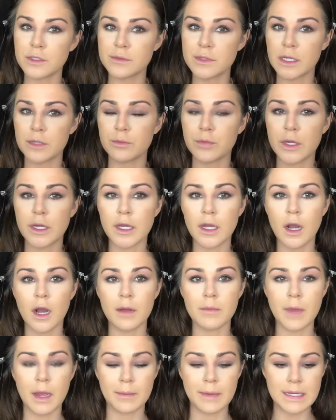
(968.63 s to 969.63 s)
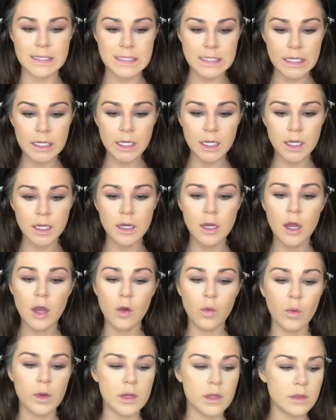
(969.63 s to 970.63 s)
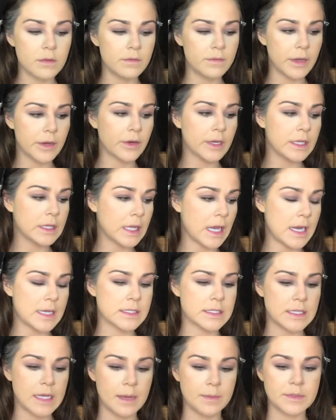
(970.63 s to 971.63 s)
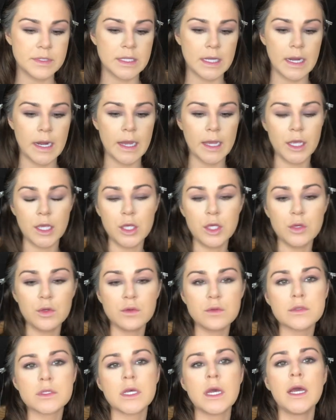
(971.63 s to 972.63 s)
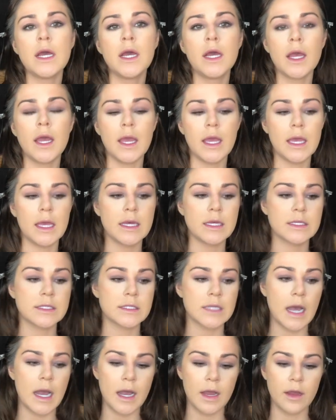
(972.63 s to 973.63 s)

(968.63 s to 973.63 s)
I'm done putting on my mascara, one of the very last steps that I do is